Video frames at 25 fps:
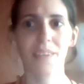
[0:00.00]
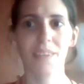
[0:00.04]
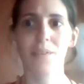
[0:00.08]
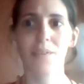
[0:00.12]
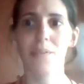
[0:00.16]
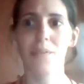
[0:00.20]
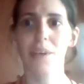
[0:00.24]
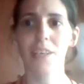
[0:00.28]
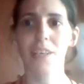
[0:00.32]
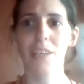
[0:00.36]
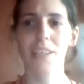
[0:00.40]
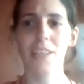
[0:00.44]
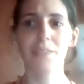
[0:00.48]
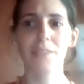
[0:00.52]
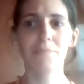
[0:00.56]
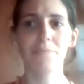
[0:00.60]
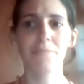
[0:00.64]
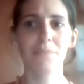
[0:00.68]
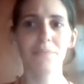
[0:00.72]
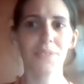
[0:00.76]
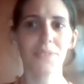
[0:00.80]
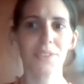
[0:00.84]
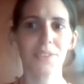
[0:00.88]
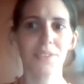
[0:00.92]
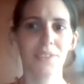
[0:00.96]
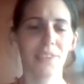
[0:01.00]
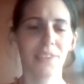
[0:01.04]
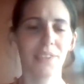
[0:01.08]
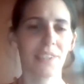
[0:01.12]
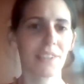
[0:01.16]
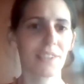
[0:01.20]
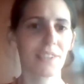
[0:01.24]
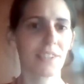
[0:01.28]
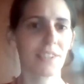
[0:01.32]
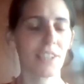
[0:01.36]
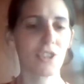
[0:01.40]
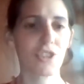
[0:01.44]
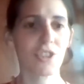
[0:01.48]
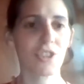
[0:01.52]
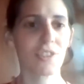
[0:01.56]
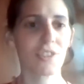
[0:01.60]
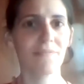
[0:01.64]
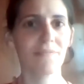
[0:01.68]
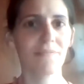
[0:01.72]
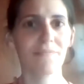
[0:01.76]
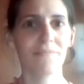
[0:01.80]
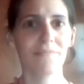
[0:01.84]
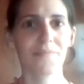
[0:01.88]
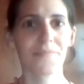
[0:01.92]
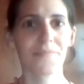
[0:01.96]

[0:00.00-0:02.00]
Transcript: Welcome to our session.